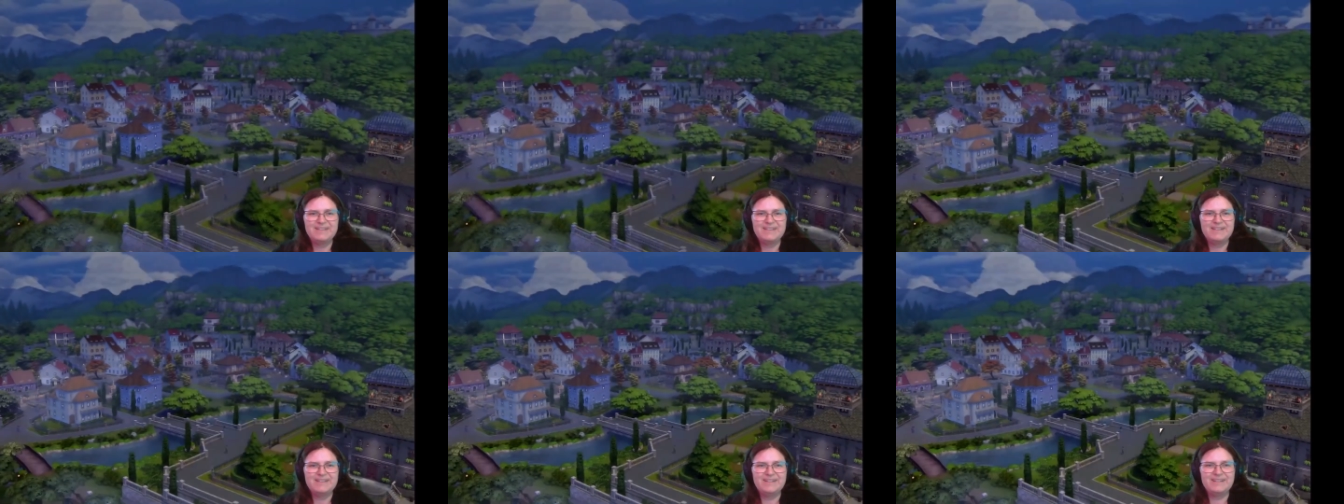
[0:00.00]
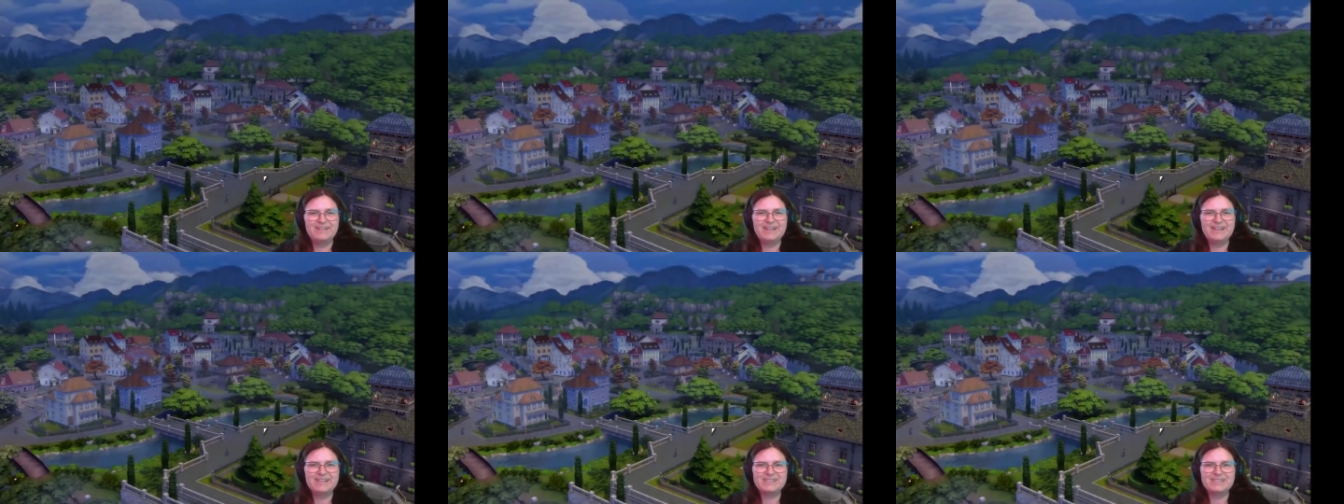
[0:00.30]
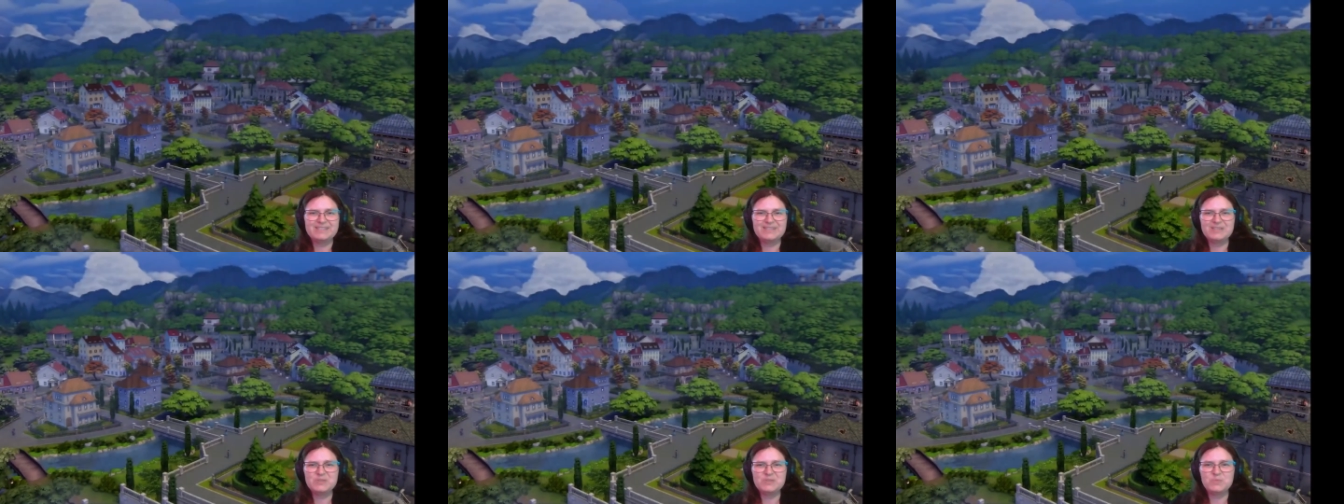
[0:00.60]
All right,
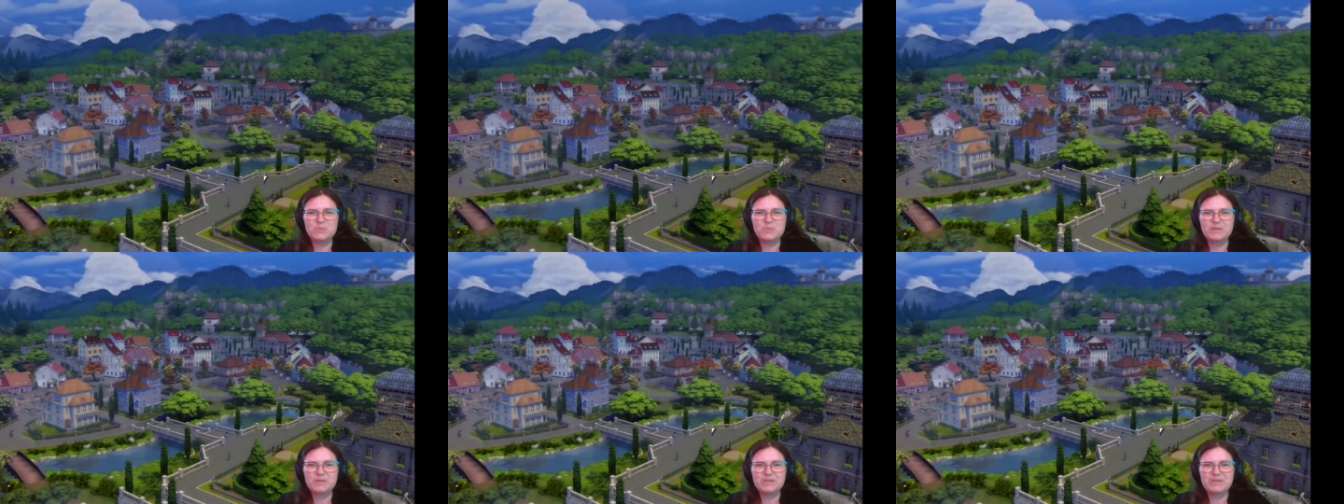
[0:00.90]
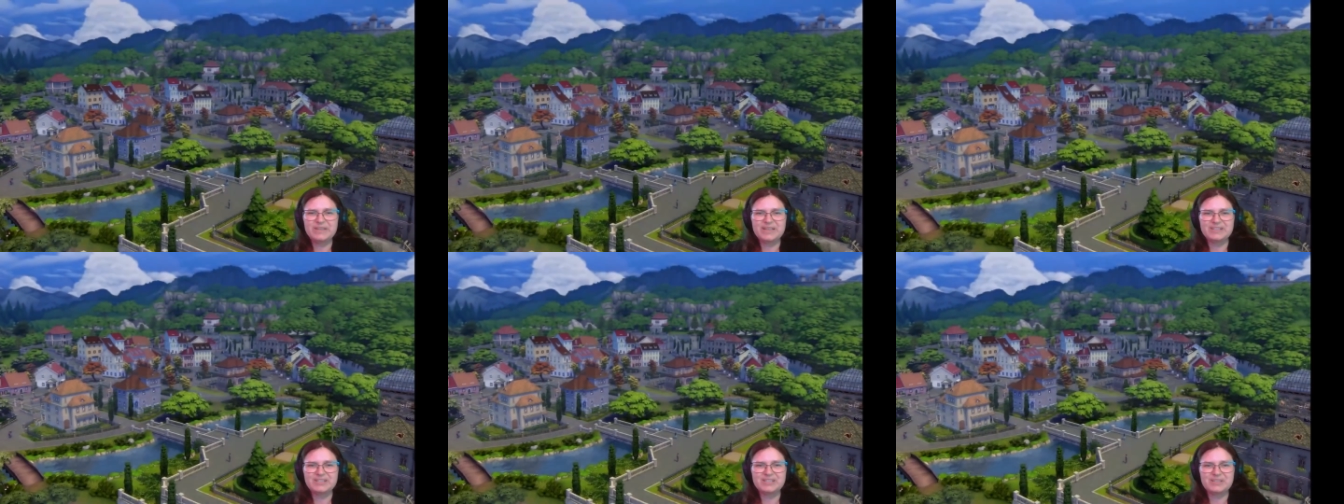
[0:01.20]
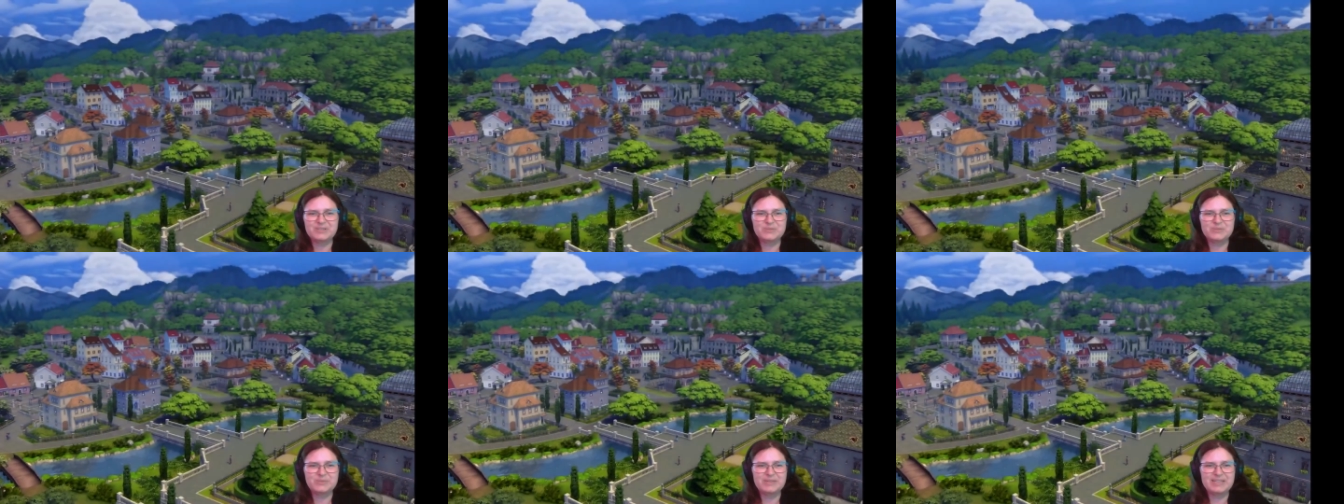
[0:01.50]
so this world actually
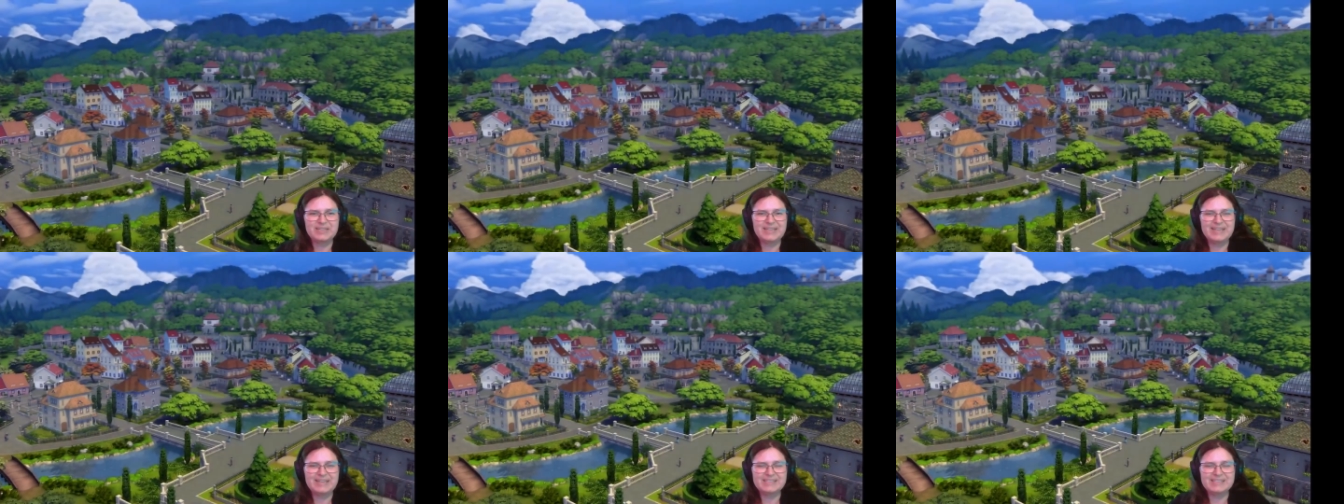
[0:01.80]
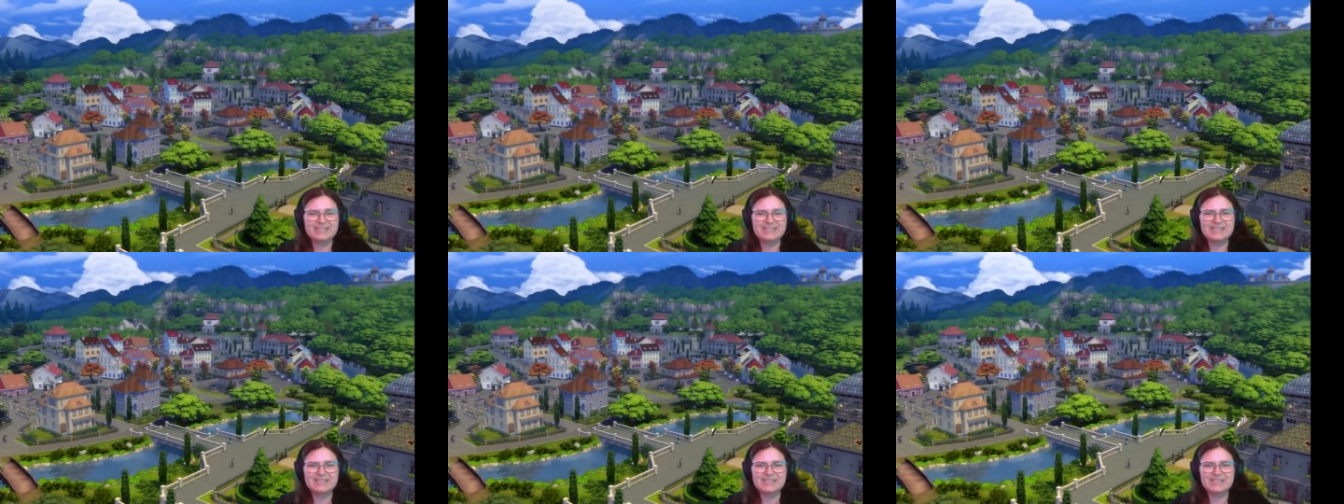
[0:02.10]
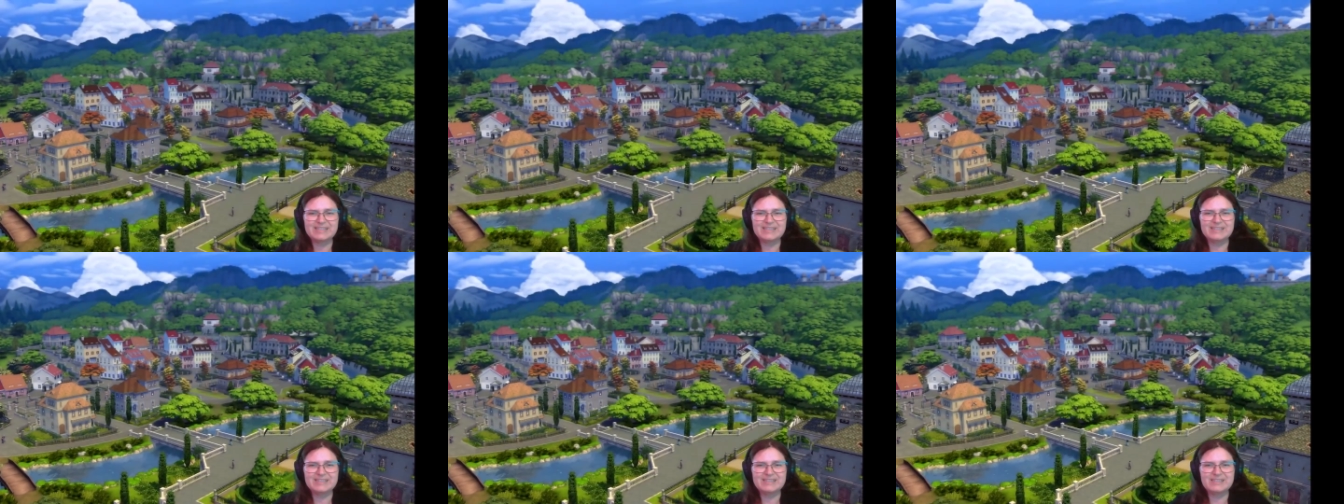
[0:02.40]
looks really neat. So this,
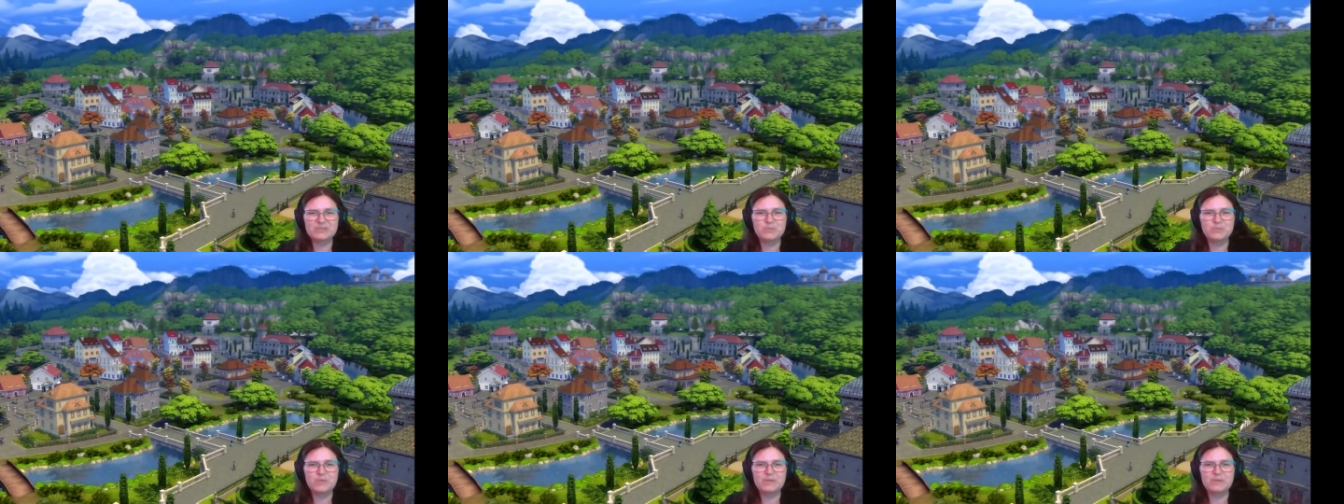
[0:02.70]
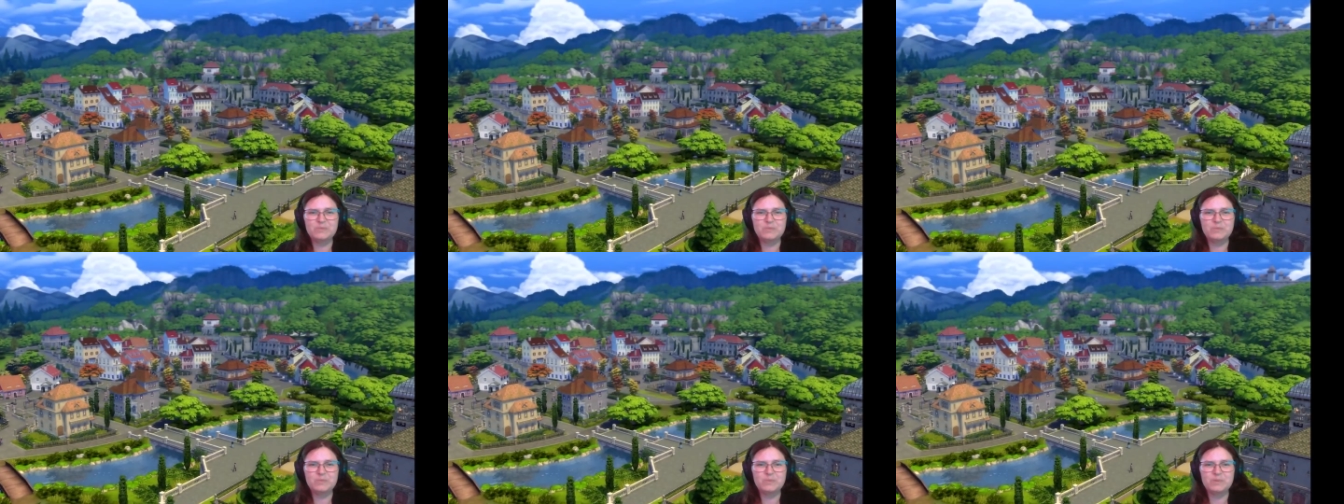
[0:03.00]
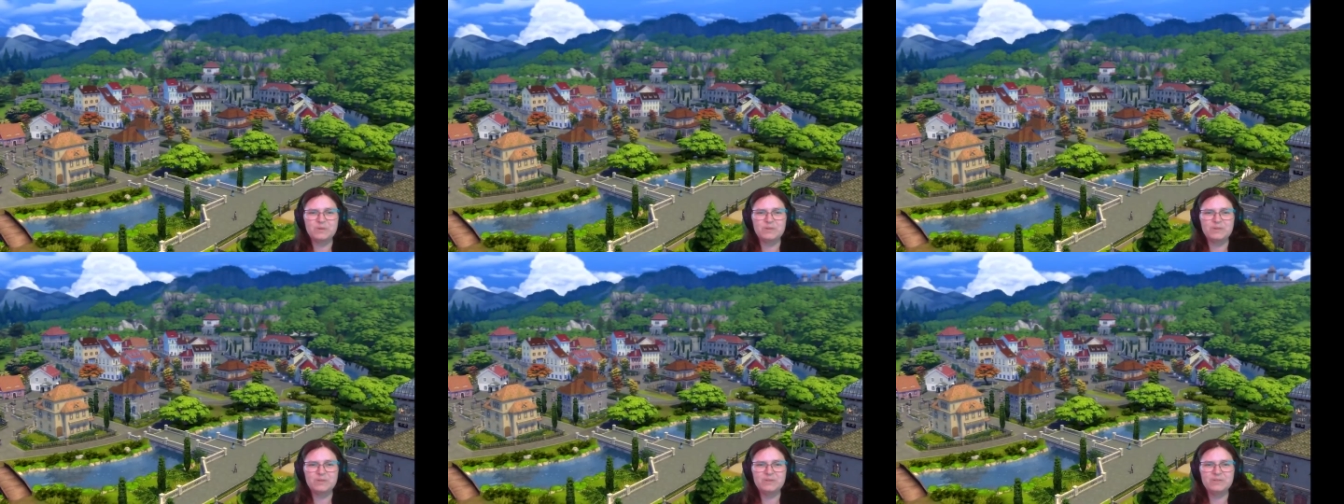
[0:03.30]
is this one
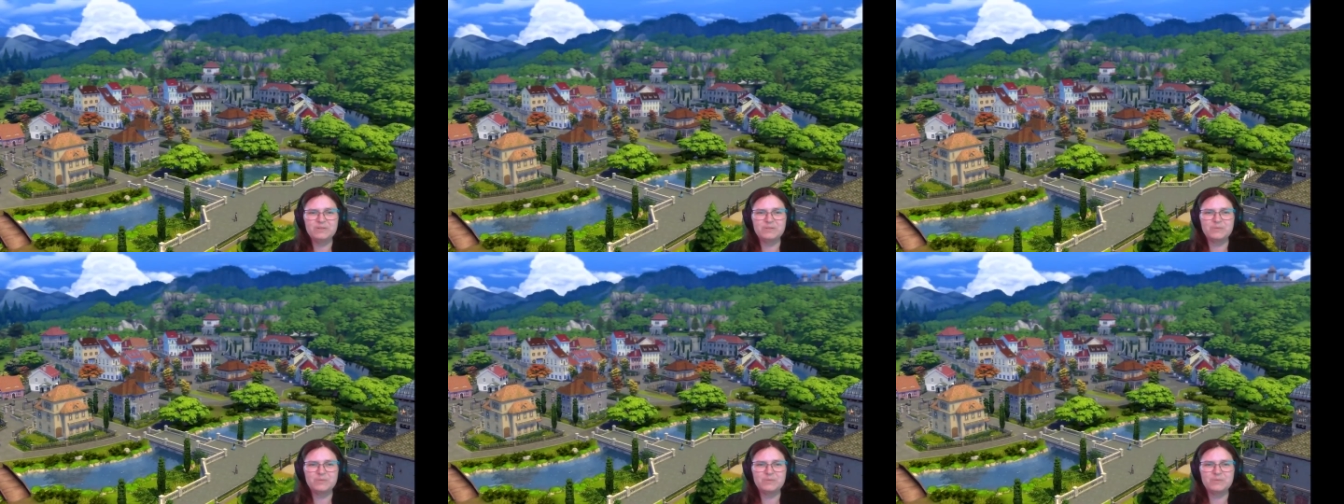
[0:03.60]
world or